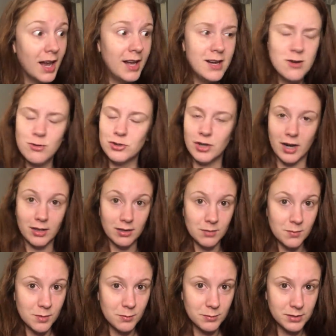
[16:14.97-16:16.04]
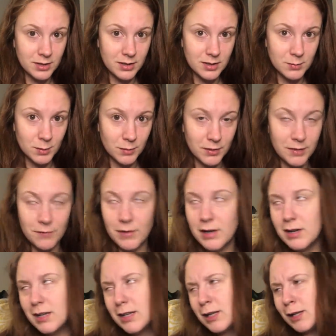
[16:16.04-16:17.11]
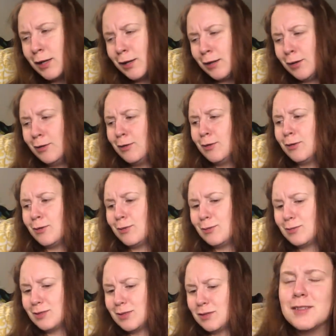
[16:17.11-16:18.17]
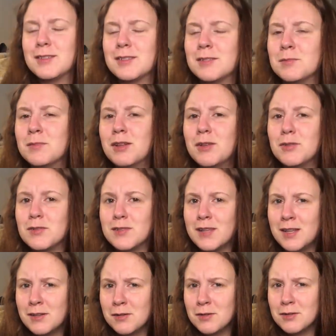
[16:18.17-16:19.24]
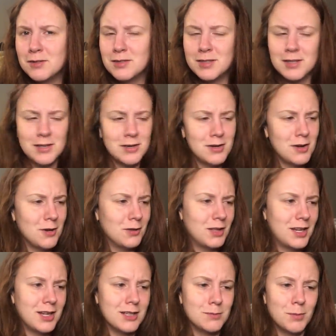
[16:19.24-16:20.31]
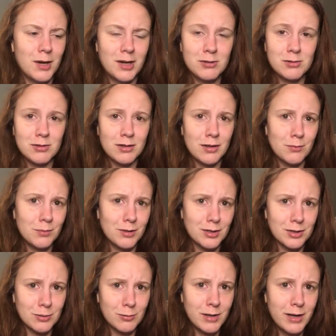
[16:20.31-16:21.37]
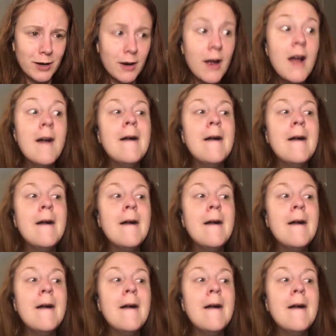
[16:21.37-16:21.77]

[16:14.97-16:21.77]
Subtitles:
I didn't know John Goodman was in this movie. Very cute. Some little zingers. Didn't know that his boss was gonna be a swinger.